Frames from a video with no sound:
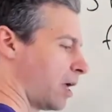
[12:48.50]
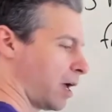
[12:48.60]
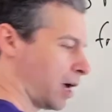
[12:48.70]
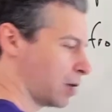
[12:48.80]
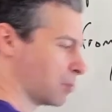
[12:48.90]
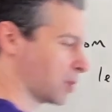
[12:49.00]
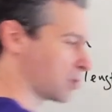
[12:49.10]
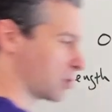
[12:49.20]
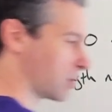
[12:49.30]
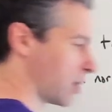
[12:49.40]
how
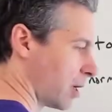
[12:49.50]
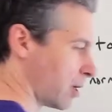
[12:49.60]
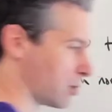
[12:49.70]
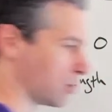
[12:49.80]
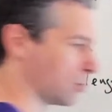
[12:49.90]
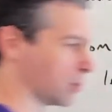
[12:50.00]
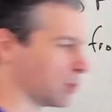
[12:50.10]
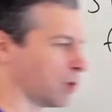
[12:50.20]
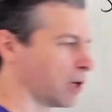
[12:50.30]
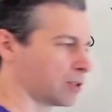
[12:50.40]
much do we
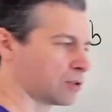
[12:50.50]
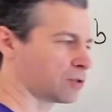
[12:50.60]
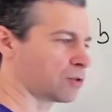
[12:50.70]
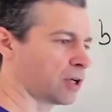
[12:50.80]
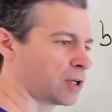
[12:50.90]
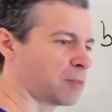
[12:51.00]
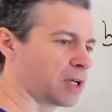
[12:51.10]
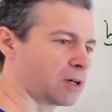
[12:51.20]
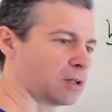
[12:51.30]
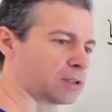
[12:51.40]
want to try to
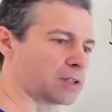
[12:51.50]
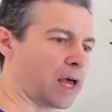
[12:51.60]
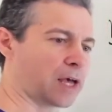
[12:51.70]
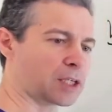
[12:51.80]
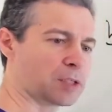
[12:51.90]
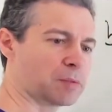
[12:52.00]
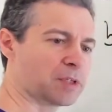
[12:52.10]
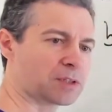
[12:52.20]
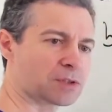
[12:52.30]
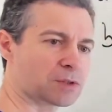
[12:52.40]
make all
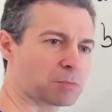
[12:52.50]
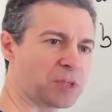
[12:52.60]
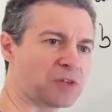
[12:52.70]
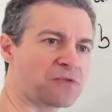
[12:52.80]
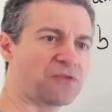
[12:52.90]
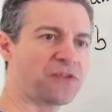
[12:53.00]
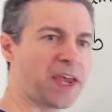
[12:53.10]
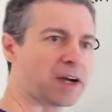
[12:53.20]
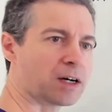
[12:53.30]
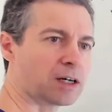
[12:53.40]
documents be
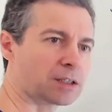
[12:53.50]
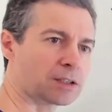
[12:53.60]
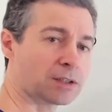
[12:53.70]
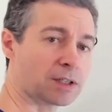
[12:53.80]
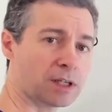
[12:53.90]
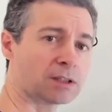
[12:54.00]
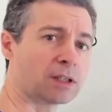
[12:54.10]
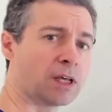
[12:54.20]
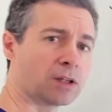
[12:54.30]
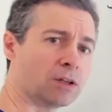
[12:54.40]
fair. Because again,
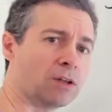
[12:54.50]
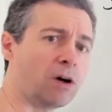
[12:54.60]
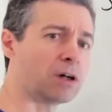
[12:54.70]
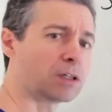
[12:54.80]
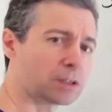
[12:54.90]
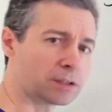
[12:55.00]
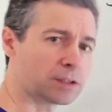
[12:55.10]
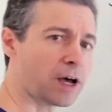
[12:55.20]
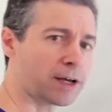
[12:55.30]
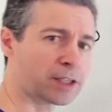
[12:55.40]
longer
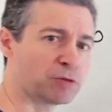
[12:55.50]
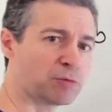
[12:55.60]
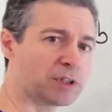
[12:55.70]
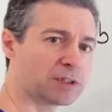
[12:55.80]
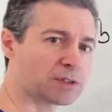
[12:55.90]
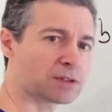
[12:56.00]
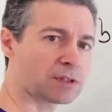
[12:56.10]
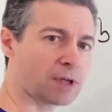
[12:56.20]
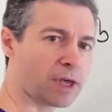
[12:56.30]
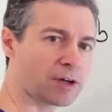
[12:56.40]
documents
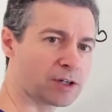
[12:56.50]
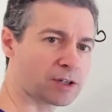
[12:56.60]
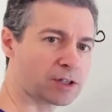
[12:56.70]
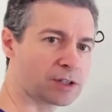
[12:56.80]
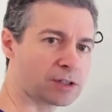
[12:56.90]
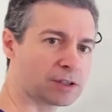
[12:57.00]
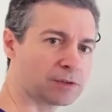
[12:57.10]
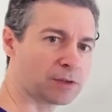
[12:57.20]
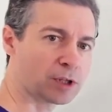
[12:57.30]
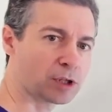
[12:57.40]
have
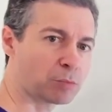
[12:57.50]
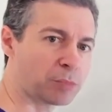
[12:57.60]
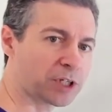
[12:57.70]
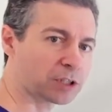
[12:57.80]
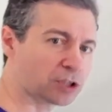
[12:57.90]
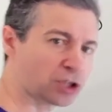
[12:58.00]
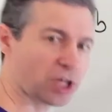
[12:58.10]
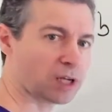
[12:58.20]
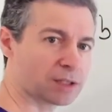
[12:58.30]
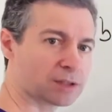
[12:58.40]
a bigger
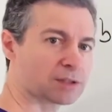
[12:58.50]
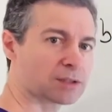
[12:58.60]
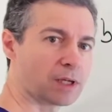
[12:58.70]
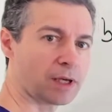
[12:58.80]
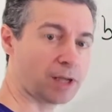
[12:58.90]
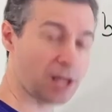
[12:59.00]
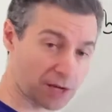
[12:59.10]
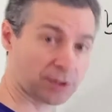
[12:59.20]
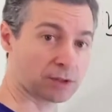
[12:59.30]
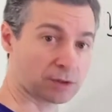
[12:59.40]
chance at
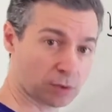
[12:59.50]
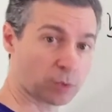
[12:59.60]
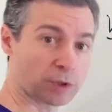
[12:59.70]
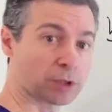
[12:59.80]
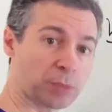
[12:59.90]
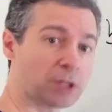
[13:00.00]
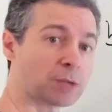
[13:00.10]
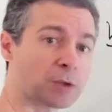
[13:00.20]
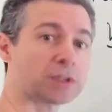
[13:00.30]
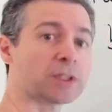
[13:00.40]
having the word appear
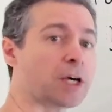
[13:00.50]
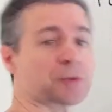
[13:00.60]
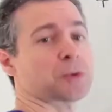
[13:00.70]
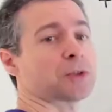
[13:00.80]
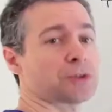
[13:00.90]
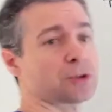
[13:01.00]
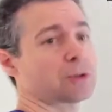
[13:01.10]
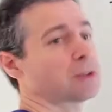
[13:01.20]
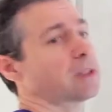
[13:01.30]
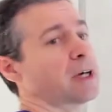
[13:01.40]
more times, whereas a
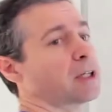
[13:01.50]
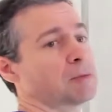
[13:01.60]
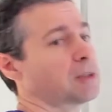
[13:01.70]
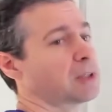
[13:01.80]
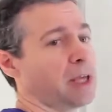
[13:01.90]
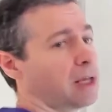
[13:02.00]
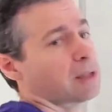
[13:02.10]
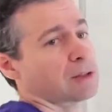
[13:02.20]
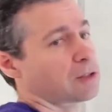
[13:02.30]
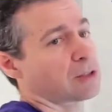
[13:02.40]
shorter document can't.
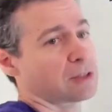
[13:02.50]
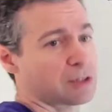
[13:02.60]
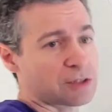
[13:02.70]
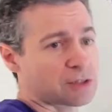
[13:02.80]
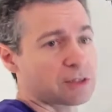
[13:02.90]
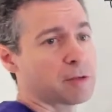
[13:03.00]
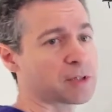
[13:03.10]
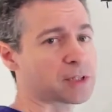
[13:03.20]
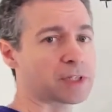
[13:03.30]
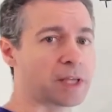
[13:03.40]
It's just
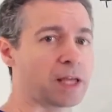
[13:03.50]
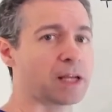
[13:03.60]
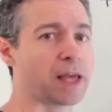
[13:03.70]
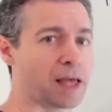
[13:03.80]
limited. It can't